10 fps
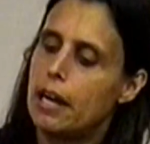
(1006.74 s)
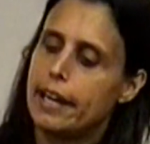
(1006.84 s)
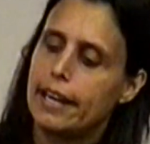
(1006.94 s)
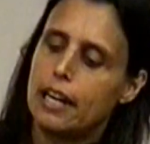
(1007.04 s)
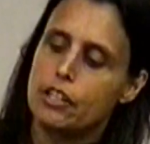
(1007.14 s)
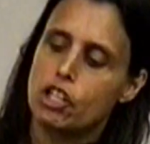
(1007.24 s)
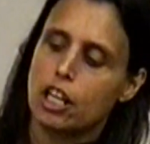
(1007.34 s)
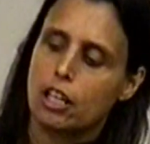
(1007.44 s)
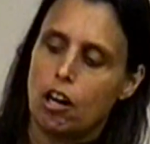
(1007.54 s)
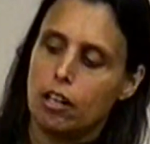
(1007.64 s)
by uh,
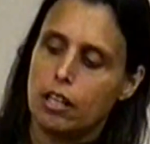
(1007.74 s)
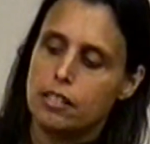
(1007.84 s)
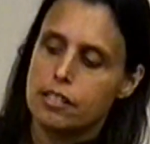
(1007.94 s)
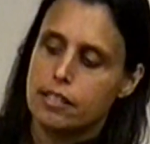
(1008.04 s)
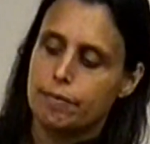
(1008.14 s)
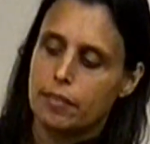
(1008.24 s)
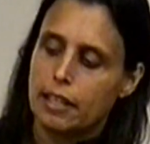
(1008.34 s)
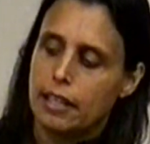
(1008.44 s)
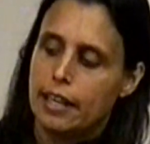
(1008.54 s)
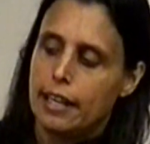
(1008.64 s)
Chuck Collins.
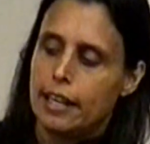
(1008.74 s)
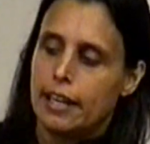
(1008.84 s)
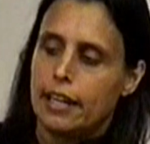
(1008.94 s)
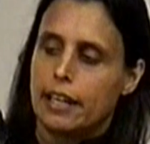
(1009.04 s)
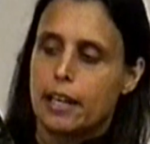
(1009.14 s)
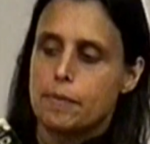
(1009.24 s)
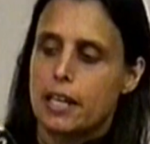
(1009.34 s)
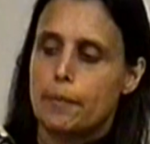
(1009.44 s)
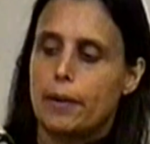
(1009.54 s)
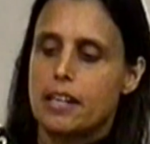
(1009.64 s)
Comes
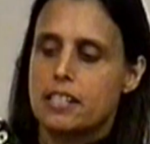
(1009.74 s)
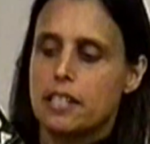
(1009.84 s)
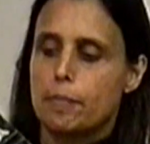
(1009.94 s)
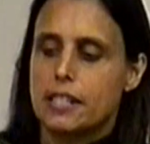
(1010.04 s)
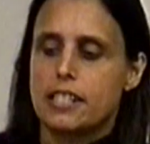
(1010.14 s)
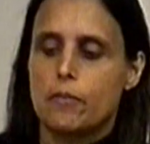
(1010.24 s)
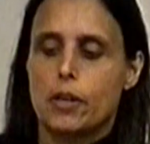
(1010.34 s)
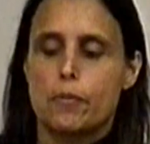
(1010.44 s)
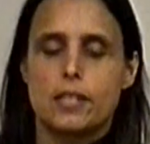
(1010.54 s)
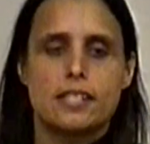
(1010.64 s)
out of Boston, but see,
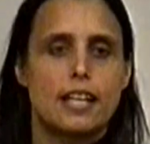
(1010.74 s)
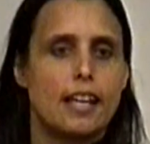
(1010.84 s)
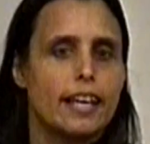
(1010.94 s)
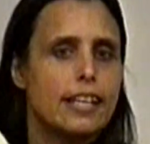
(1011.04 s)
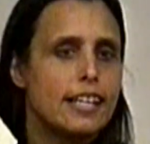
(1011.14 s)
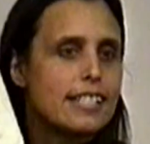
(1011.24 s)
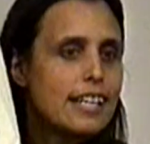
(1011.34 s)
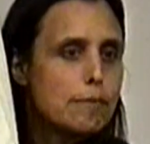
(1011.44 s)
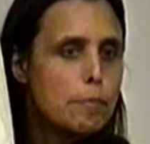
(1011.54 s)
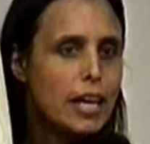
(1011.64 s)
one of the reasons I like it is
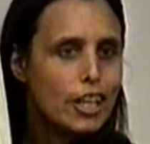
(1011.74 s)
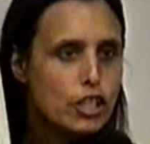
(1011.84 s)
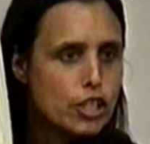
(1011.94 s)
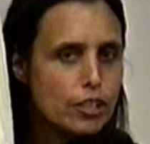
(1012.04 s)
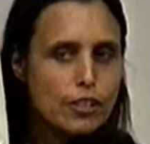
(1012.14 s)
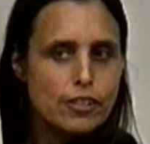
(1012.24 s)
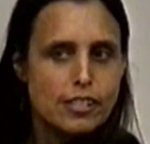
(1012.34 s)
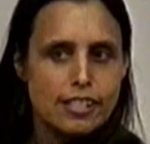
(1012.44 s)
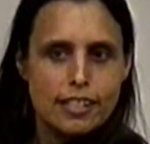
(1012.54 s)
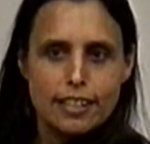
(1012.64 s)
it has
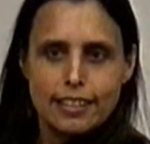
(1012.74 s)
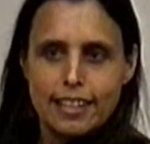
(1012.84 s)
pictures.